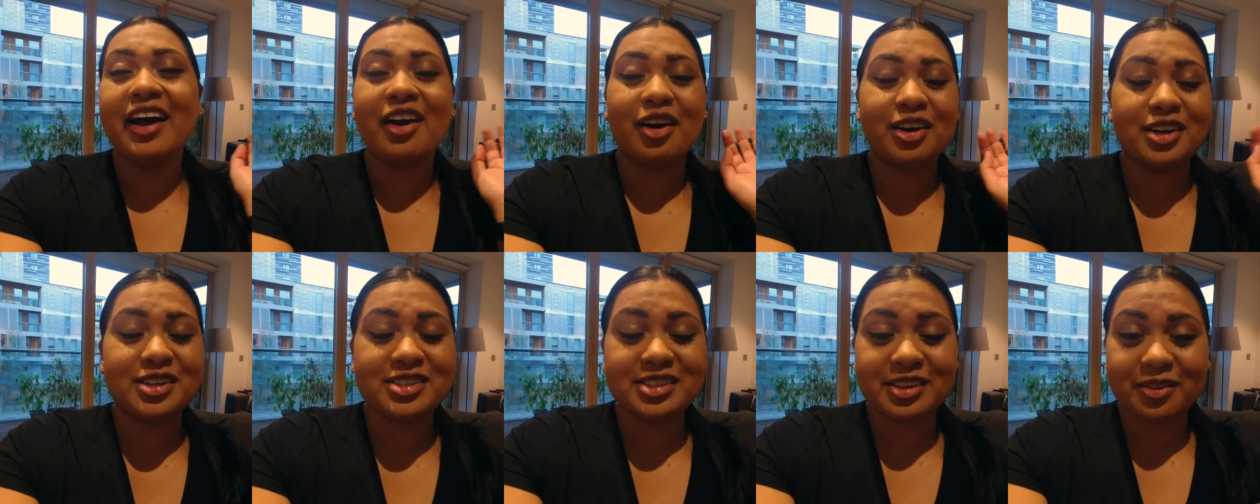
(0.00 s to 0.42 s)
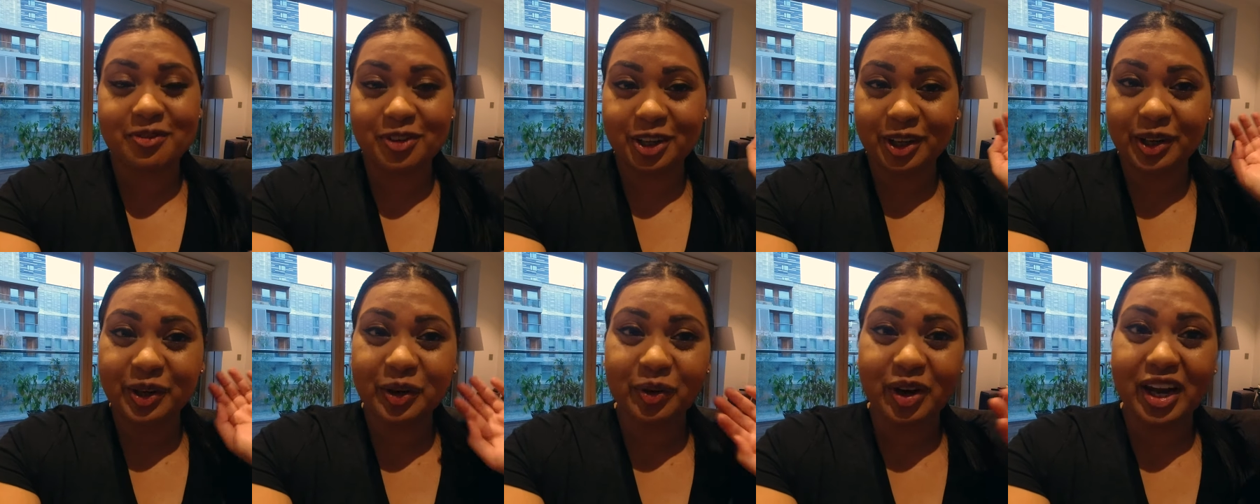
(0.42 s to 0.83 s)
I honestly
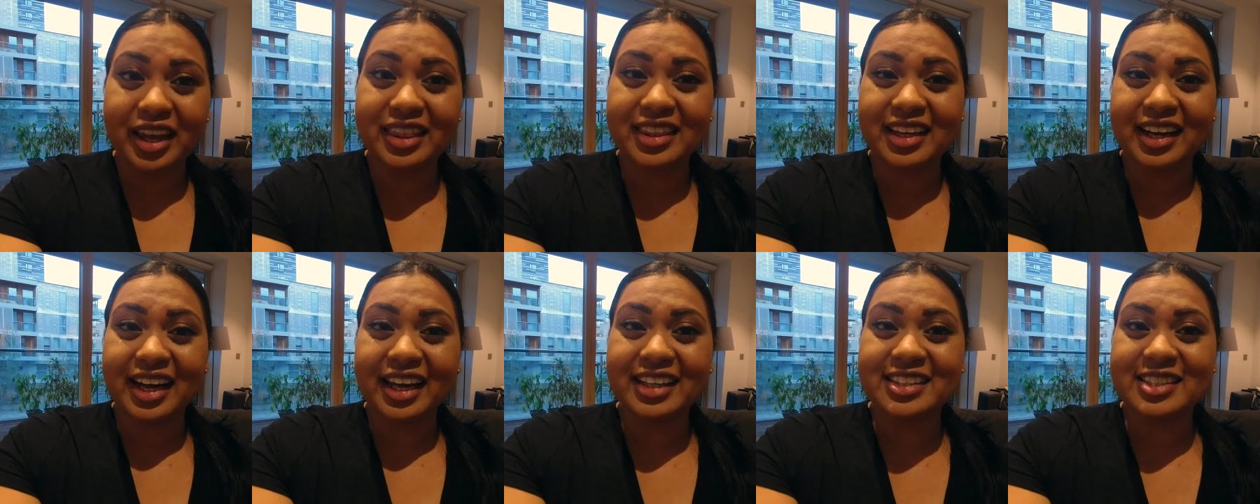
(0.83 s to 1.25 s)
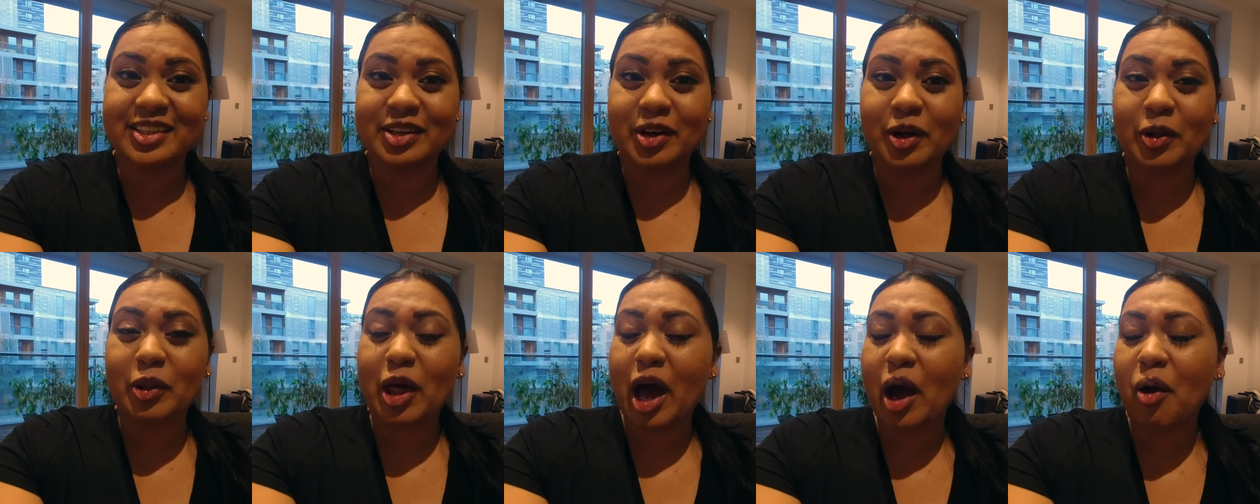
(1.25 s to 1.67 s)
feel great that I
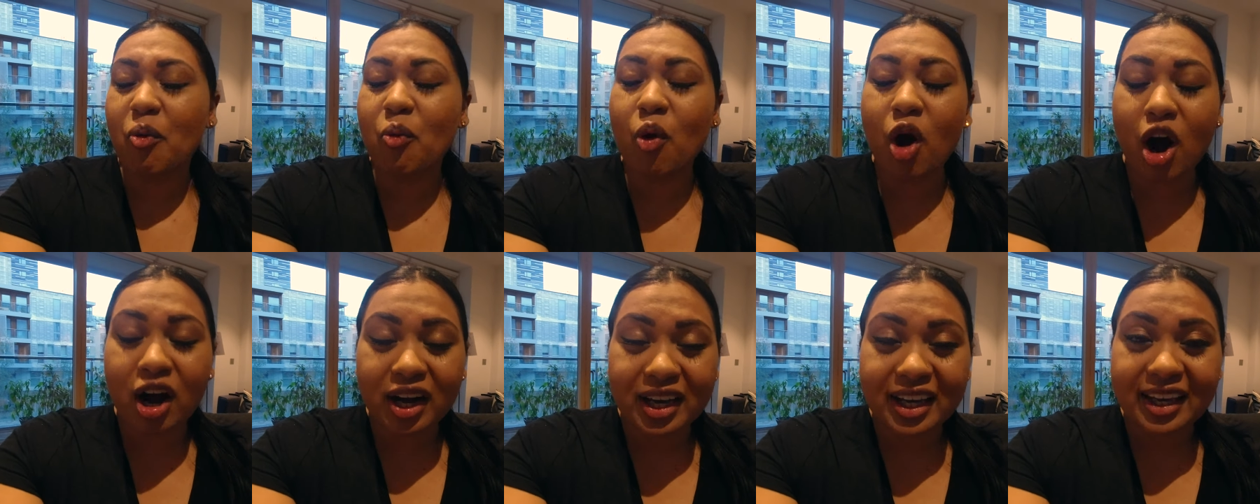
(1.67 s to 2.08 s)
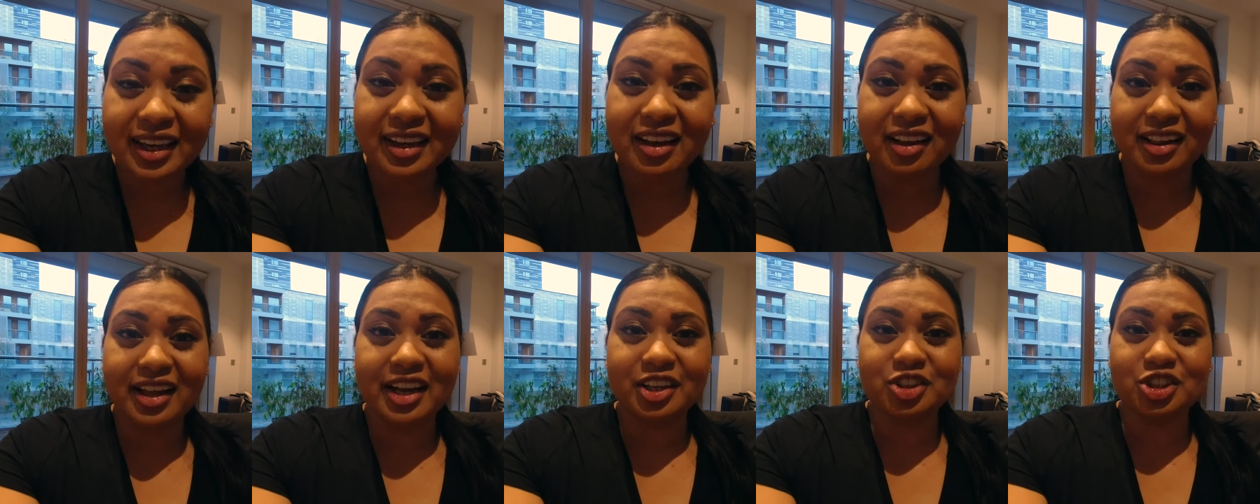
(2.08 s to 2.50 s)
did all that
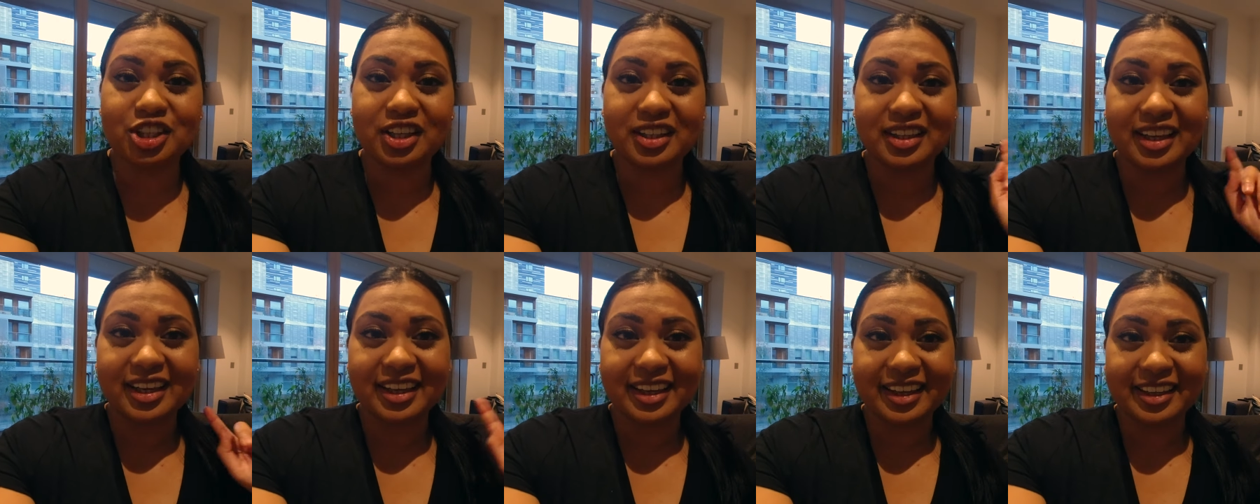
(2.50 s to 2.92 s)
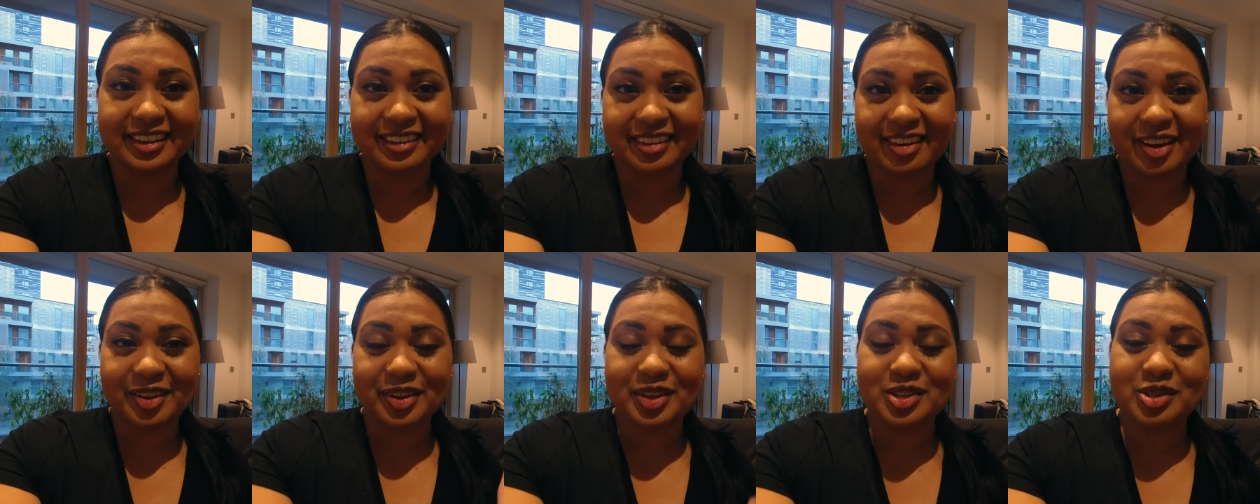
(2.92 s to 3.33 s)
walking. I'll actually link
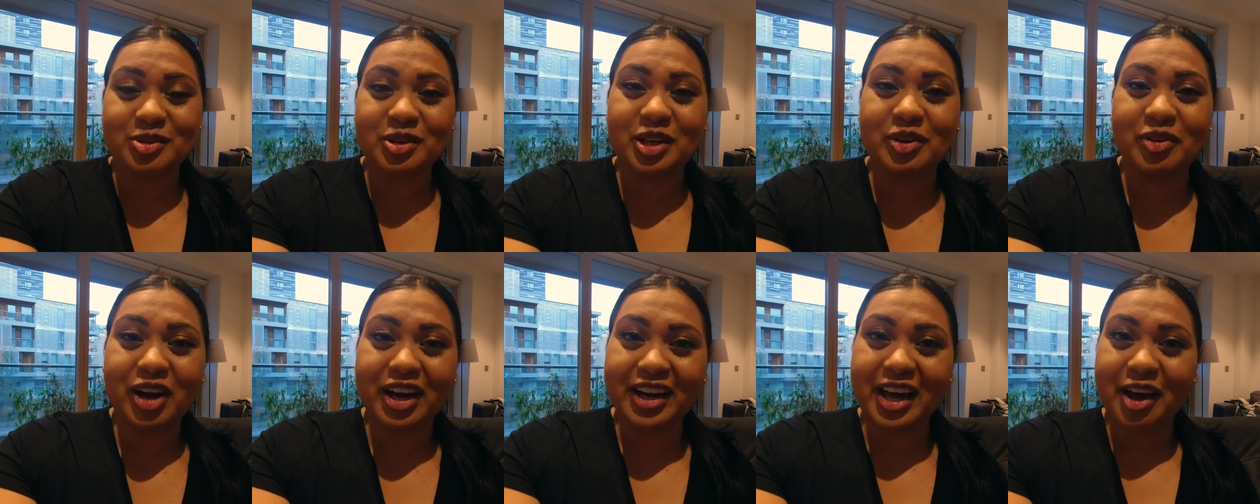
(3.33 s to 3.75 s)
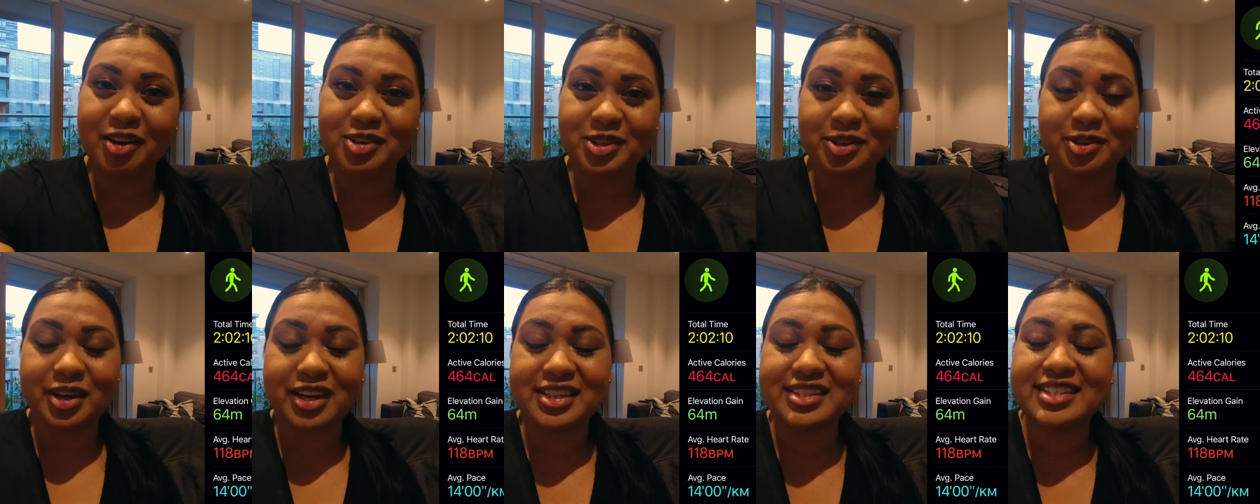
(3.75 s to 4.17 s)
it on the screen right
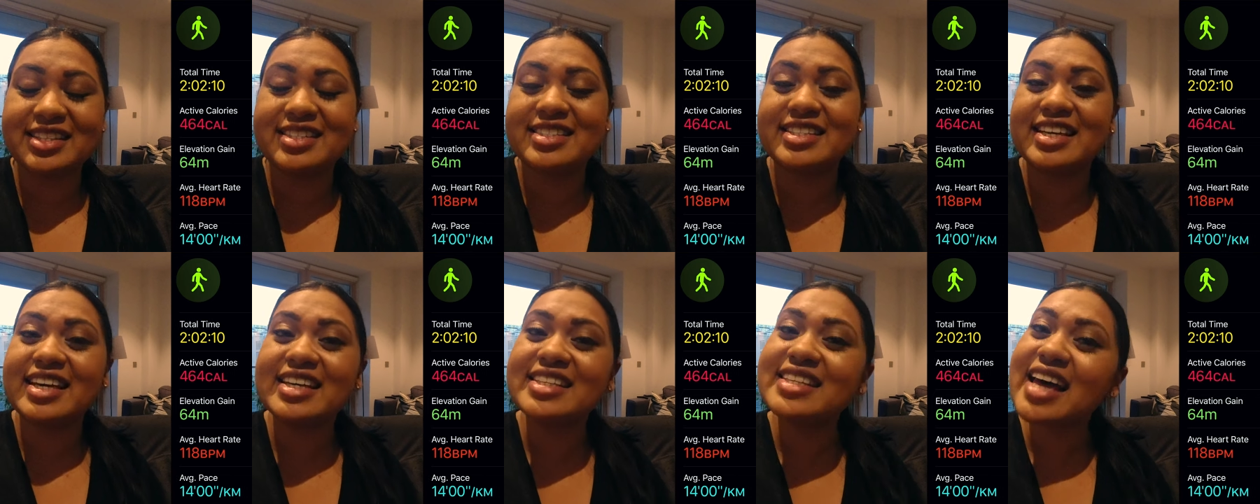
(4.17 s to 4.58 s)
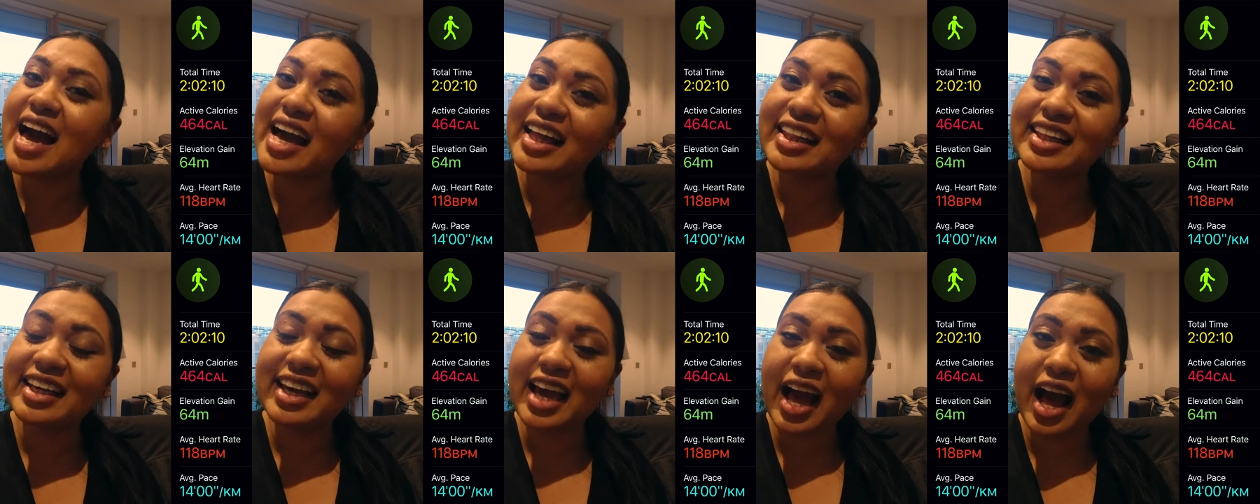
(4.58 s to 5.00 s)
now so you guys can see
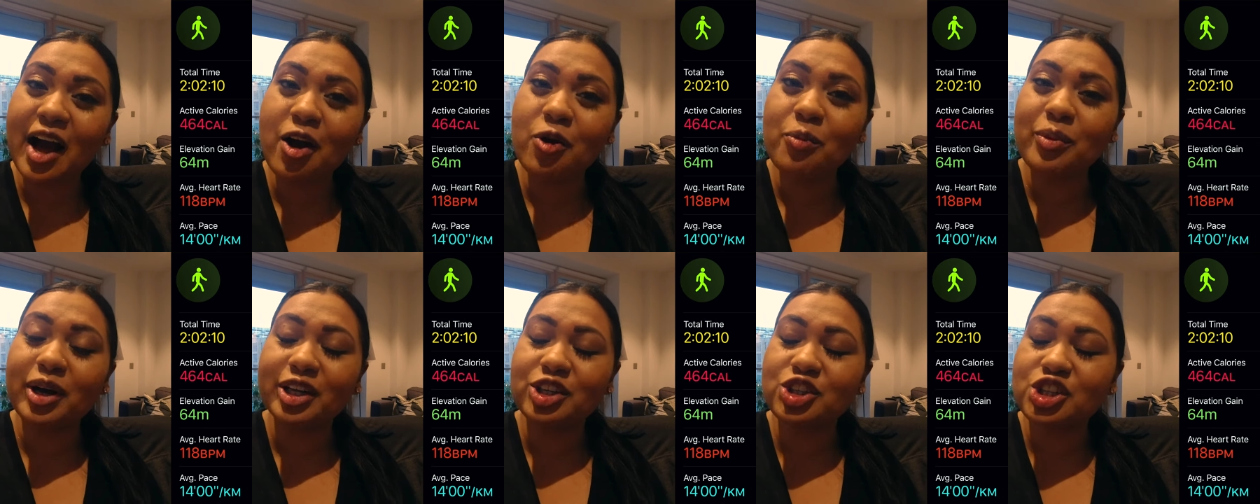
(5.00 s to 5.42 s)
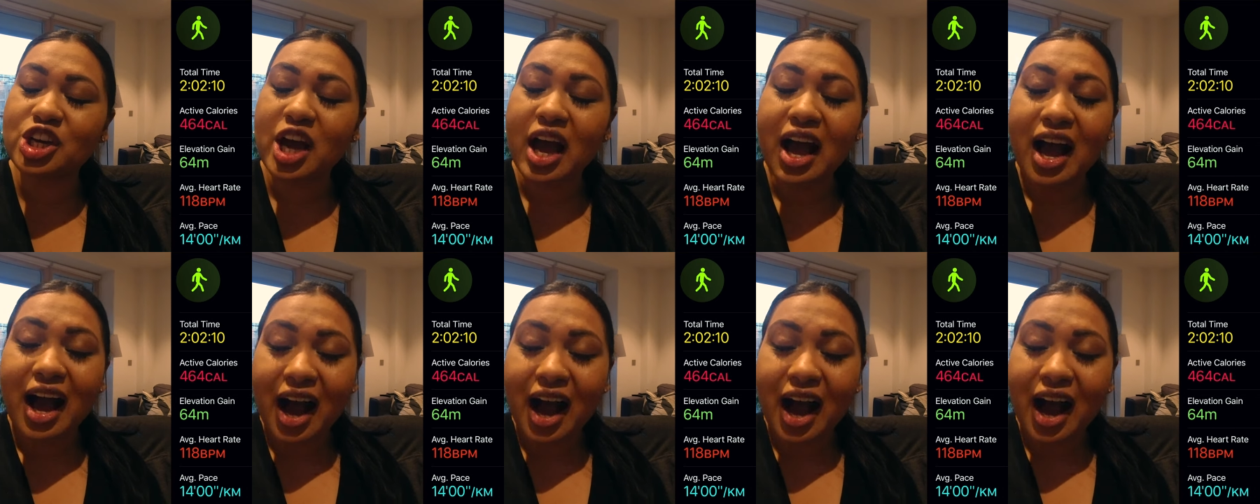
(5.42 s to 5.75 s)
exactly how much